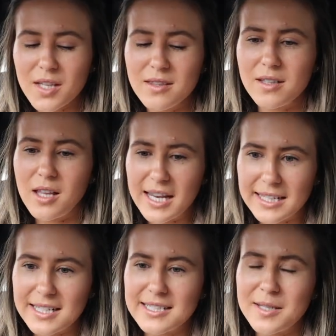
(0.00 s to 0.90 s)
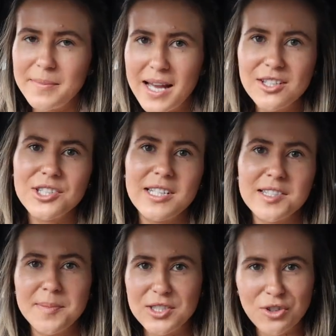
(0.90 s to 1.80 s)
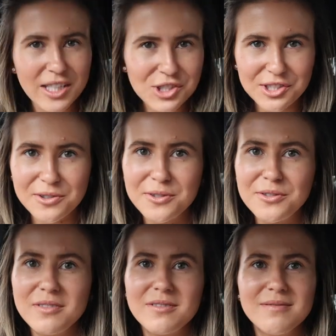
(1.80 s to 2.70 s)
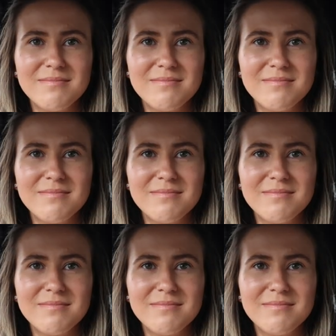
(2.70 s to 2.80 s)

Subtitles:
the lighting needs to match, it needs to be traditional,